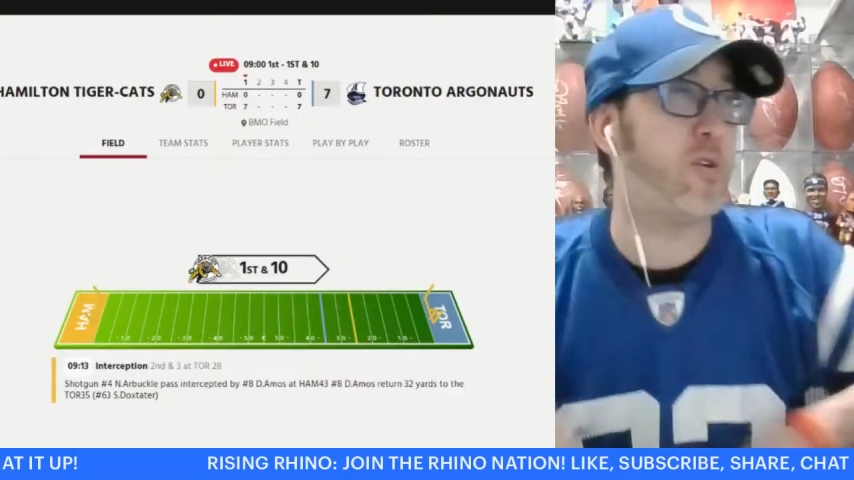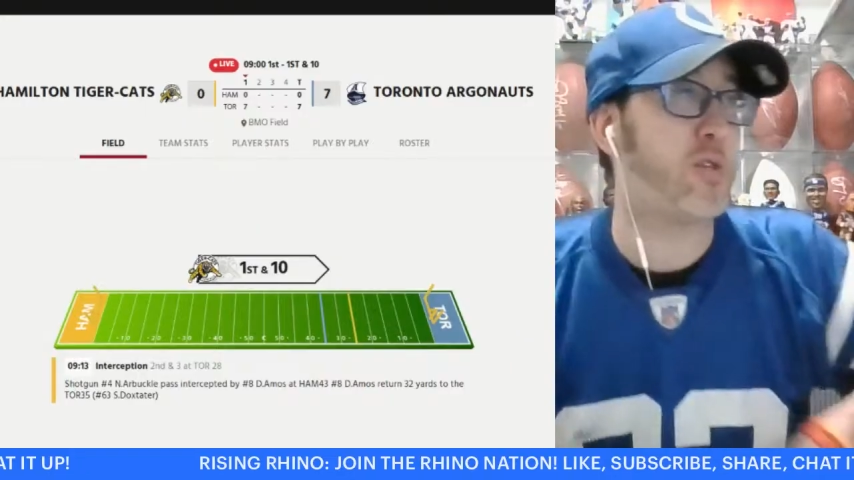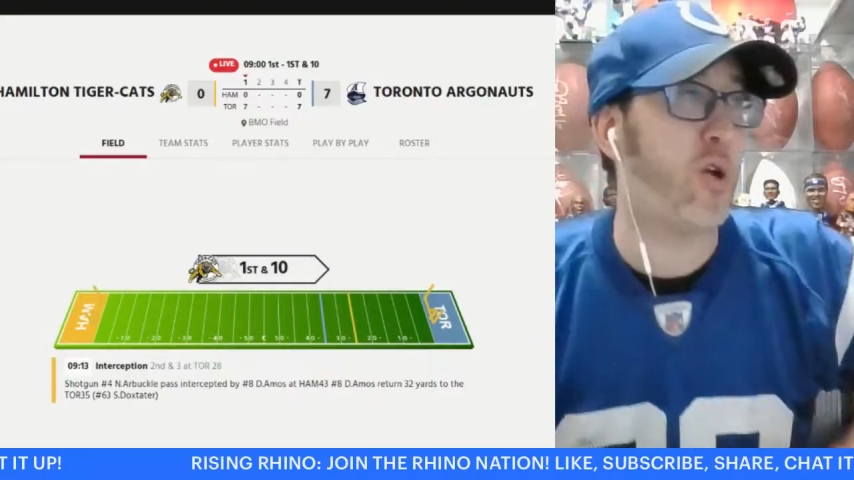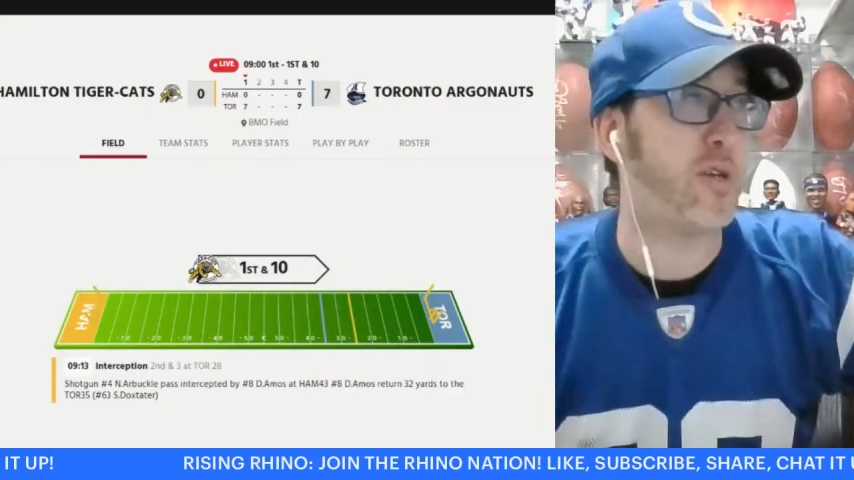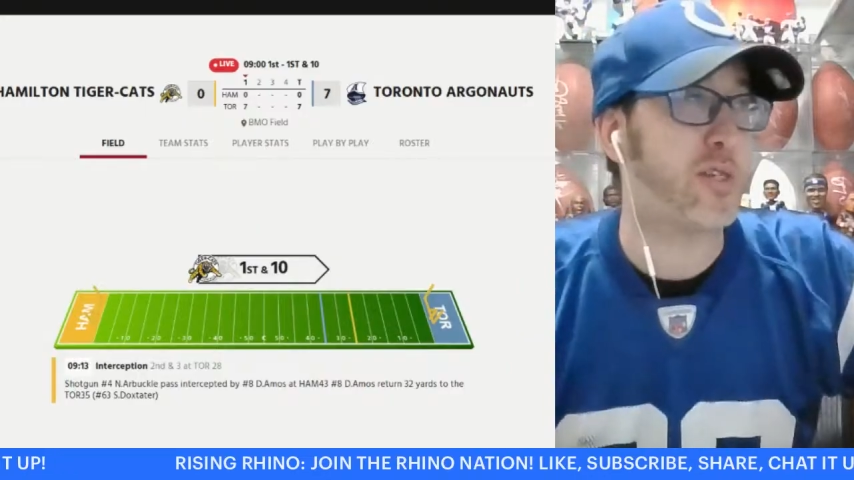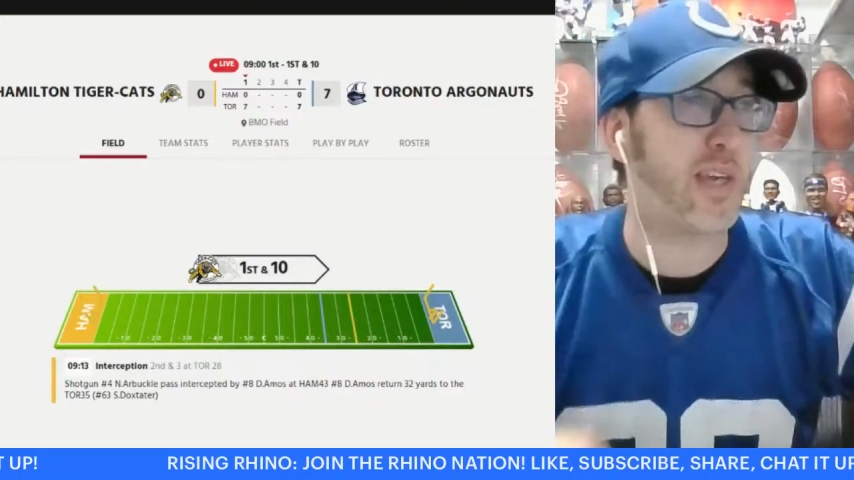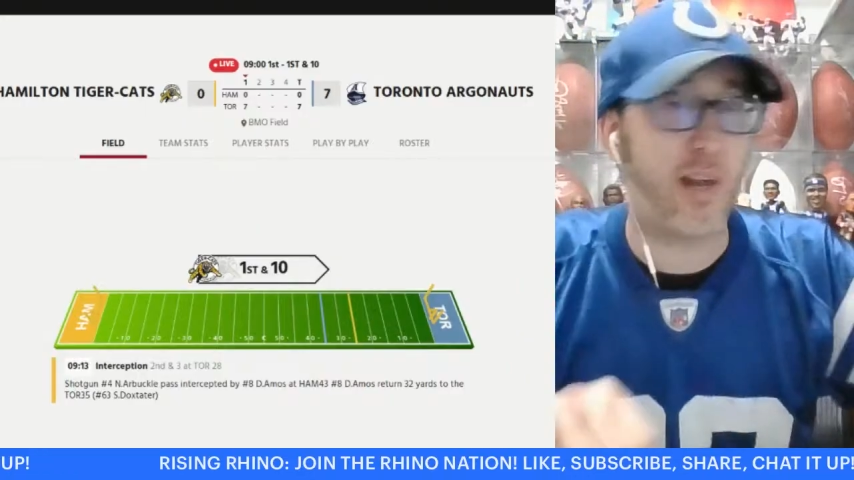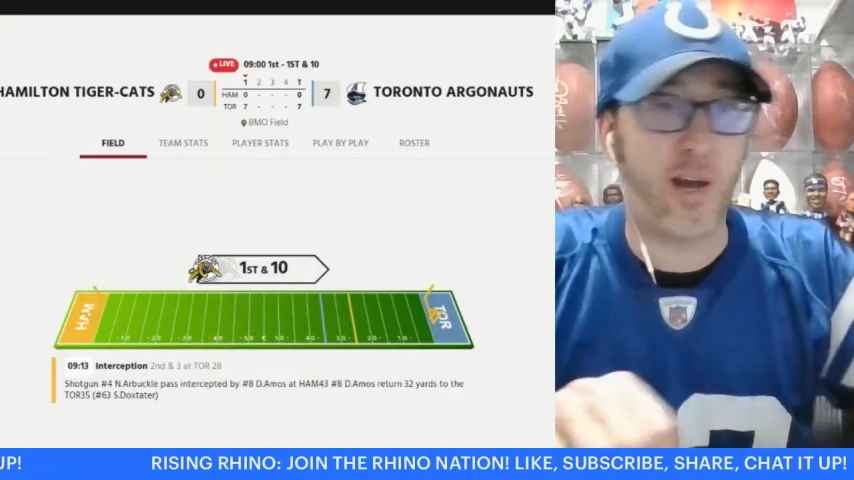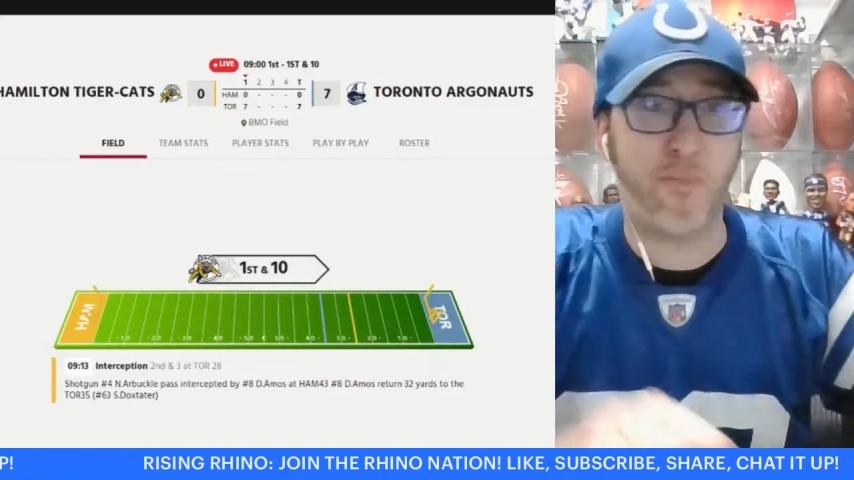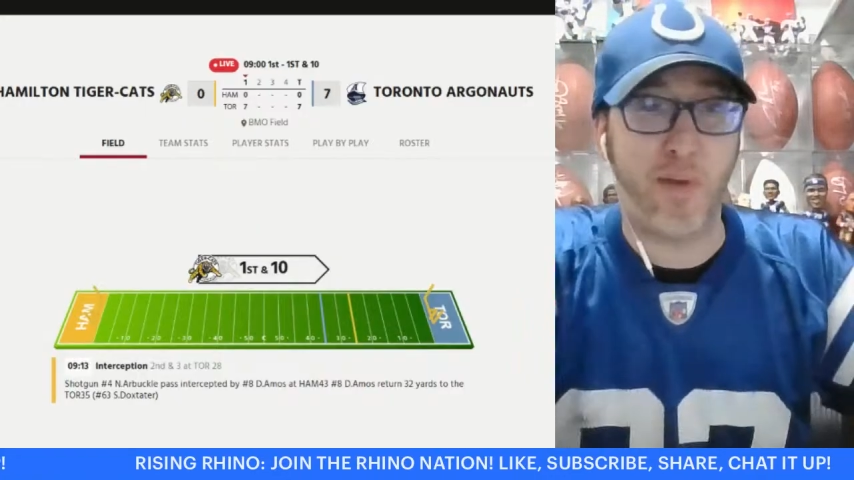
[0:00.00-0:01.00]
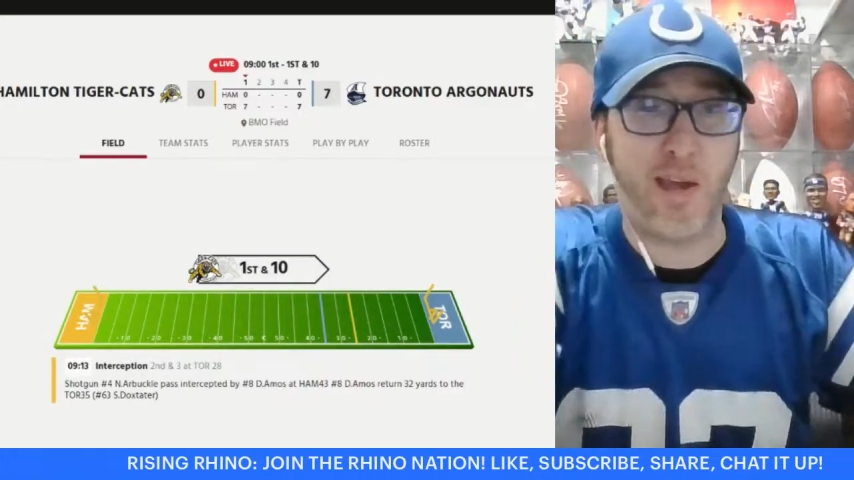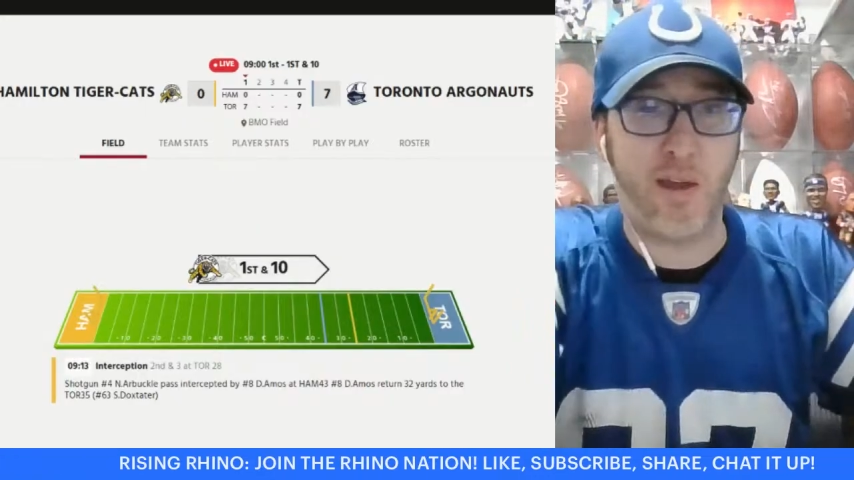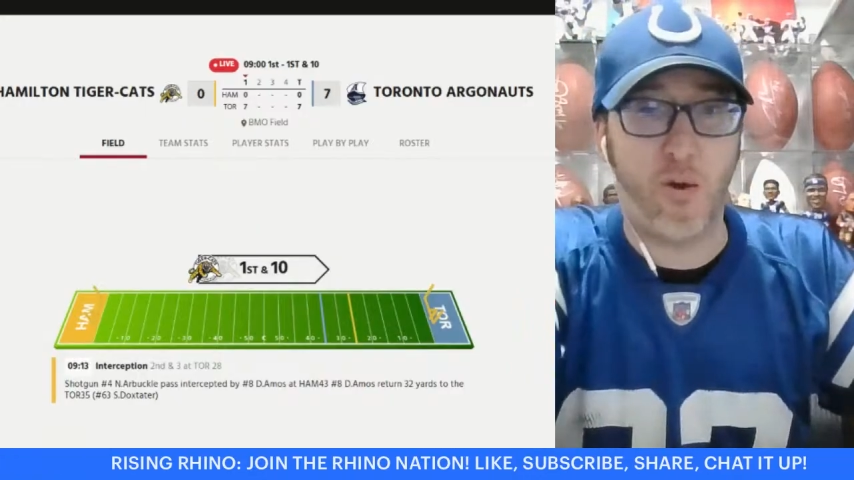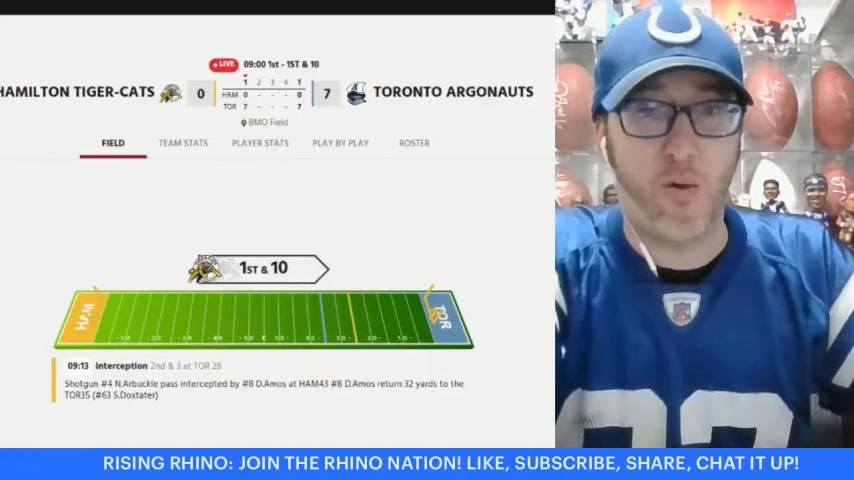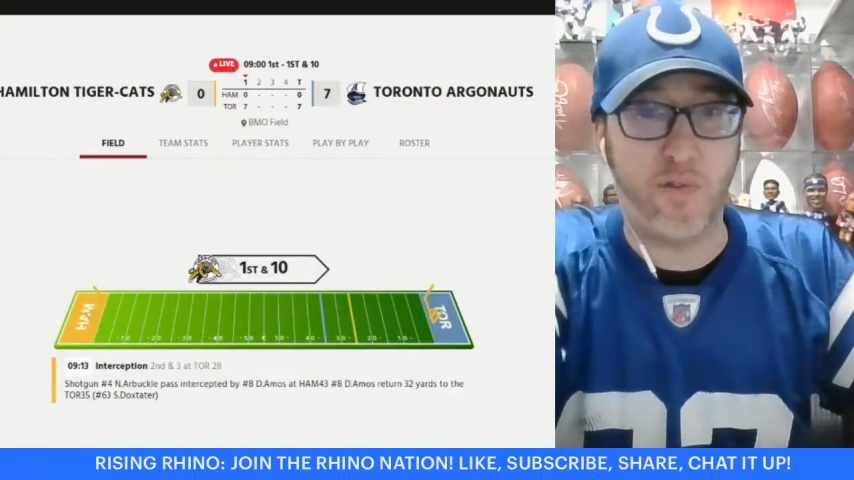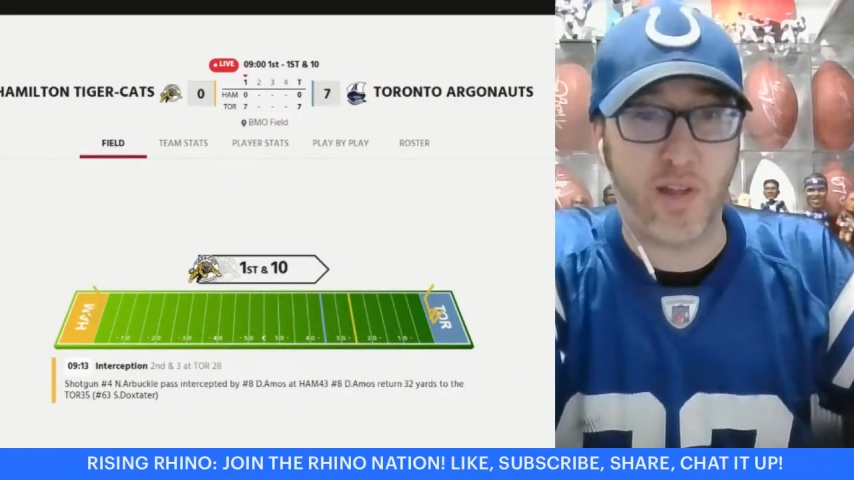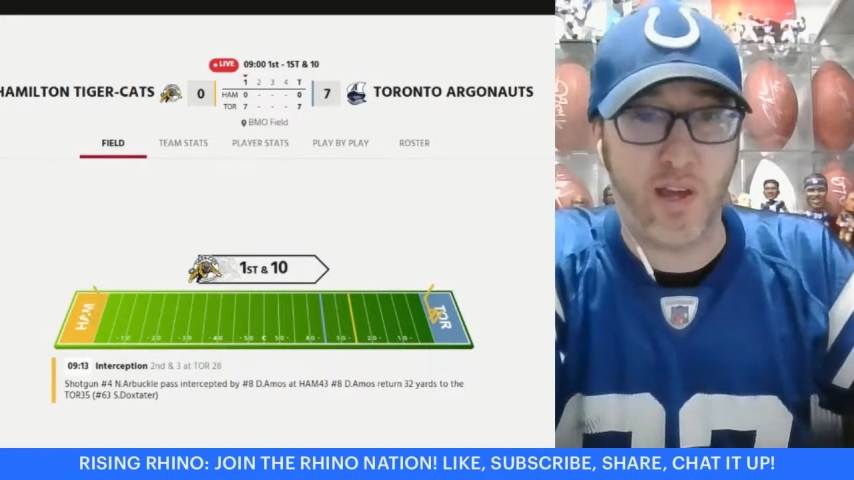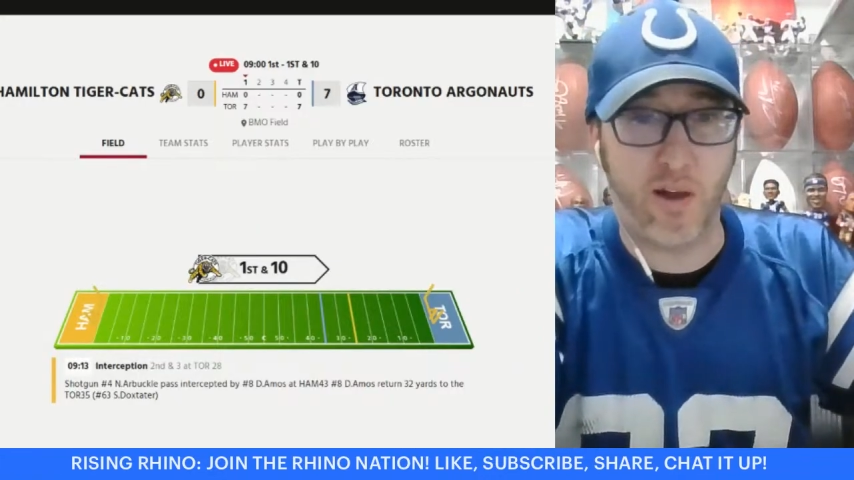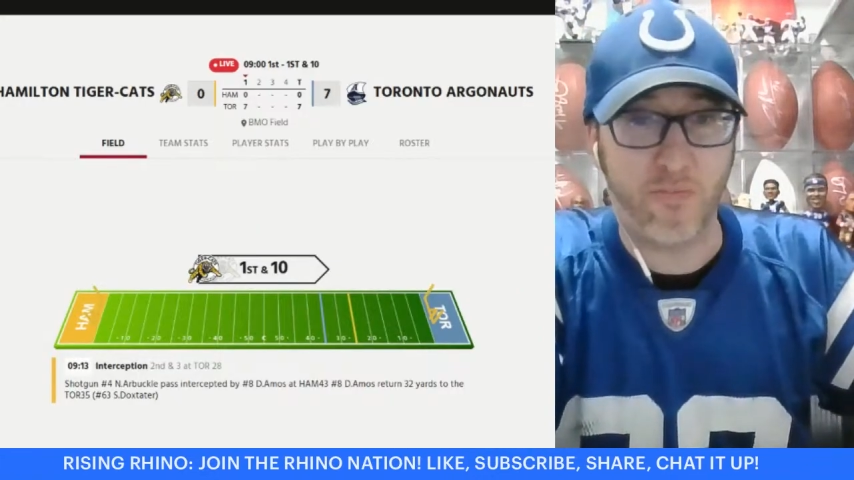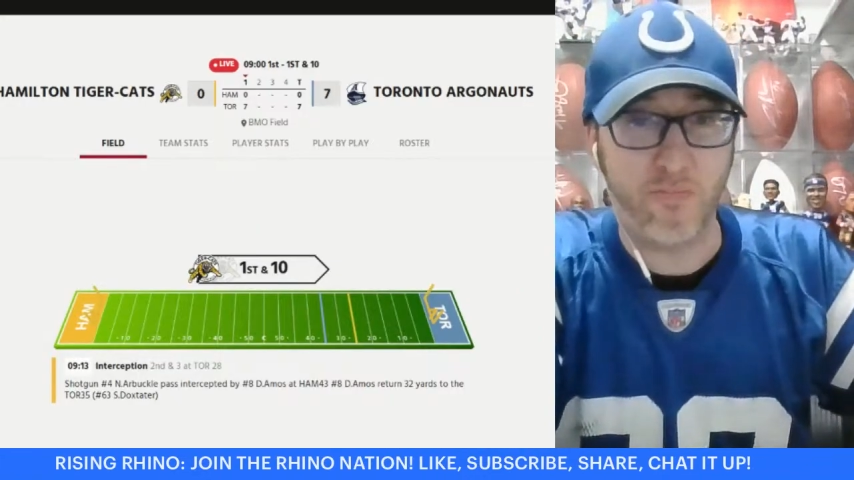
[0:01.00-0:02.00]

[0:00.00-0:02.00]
tossing it up and over there.